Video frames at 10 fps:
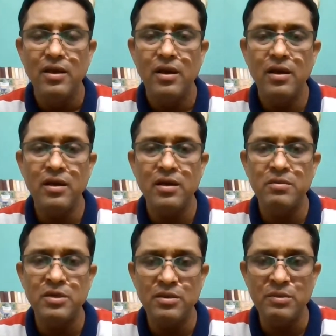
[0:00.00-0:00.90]

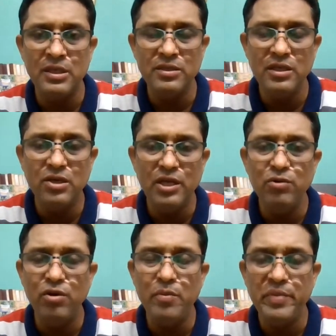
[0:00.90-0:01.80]
the
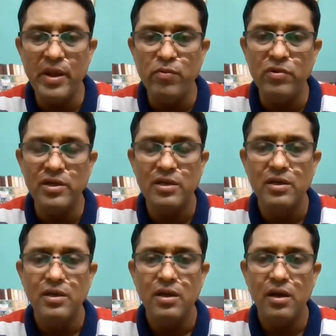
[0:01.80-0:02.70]
curriculum framework
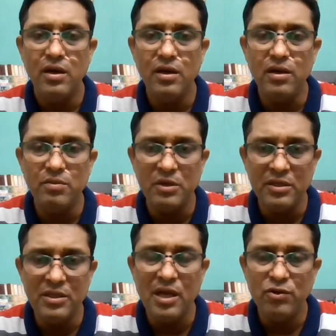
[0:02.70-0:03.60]

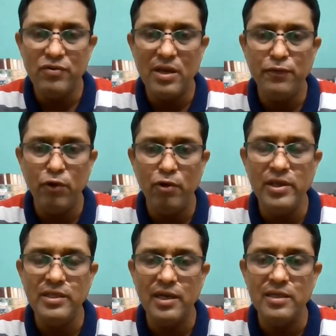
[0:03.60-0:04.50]
that we are
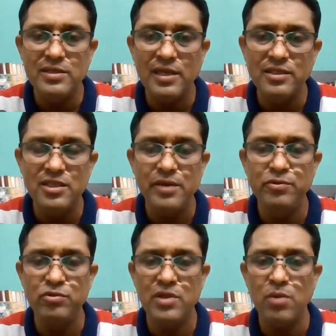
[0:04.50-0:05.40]
following, that is NCF
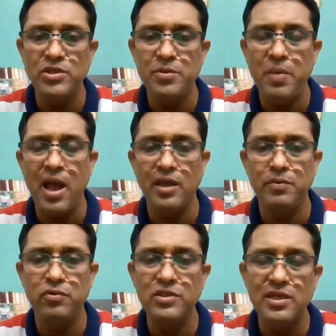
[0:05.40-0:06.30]
2005,
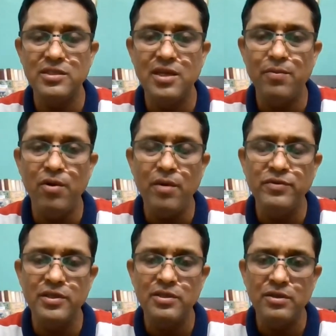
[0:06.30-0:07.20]
which has
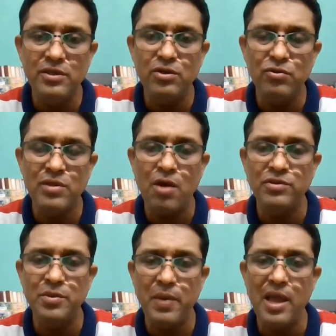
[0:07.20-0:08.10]
developed in the year
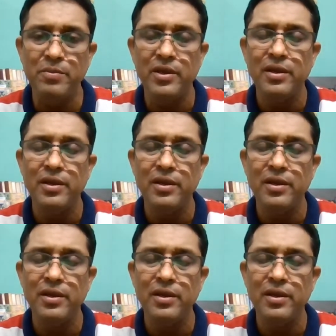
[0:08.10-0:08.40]
2005